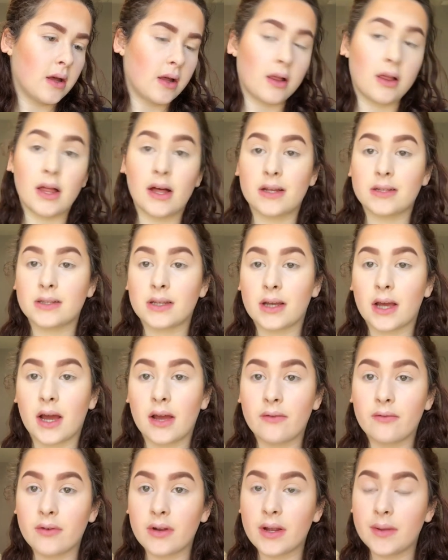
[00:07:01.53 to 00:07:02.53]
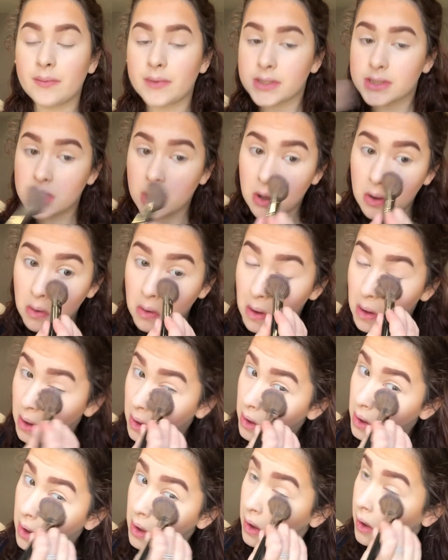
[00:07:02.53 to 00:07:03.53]
Classic Ivory. So
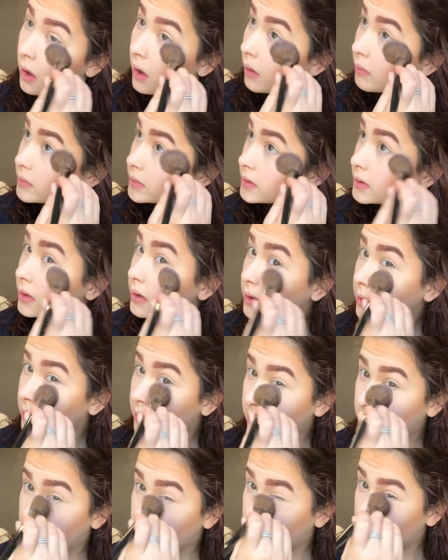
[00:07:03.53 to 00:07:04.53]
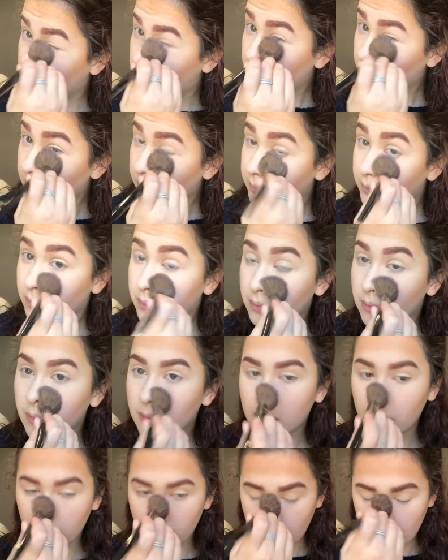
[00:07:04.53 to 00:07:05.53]
I'm just gonna, you know,
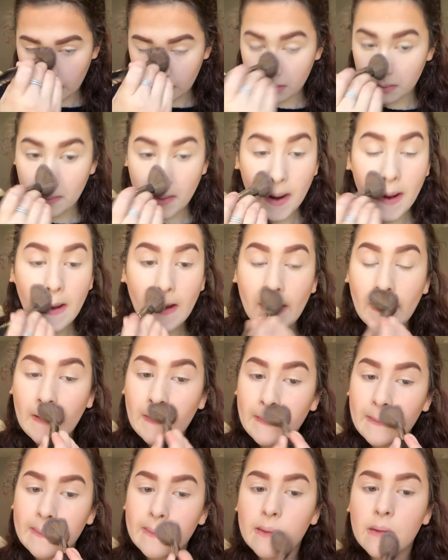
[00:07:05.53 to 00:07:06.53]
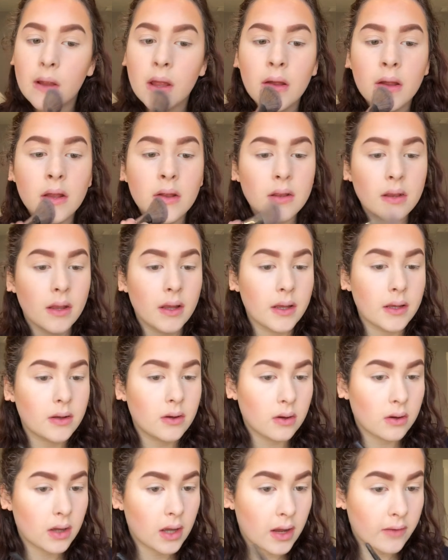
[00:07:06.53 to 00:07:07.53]
do that under my eyes and
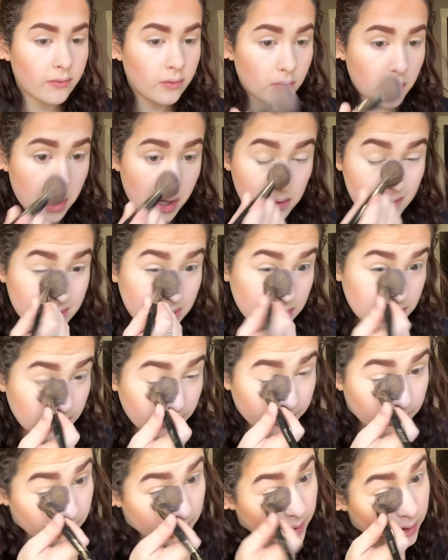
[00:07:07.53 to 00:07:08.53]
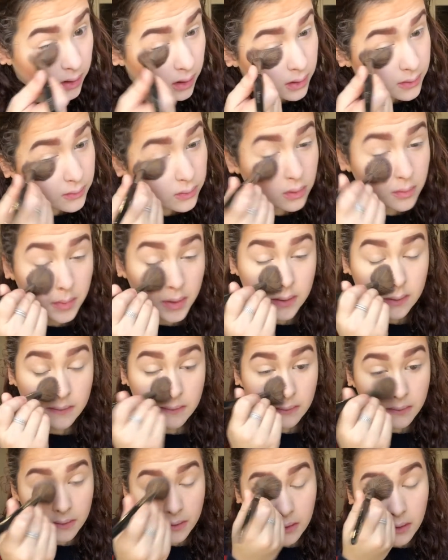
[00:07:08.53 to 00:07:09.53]
like everywhere else except for my contour,
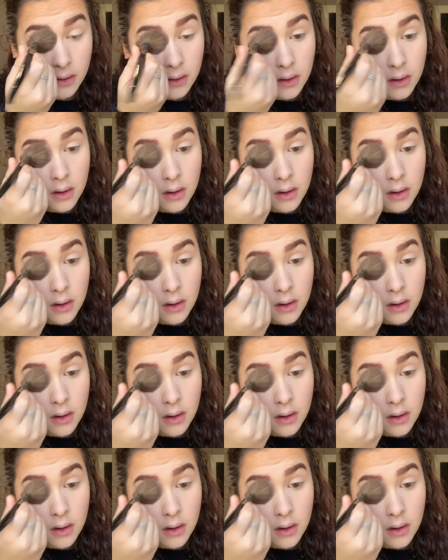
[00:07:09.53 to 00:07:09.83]
basically.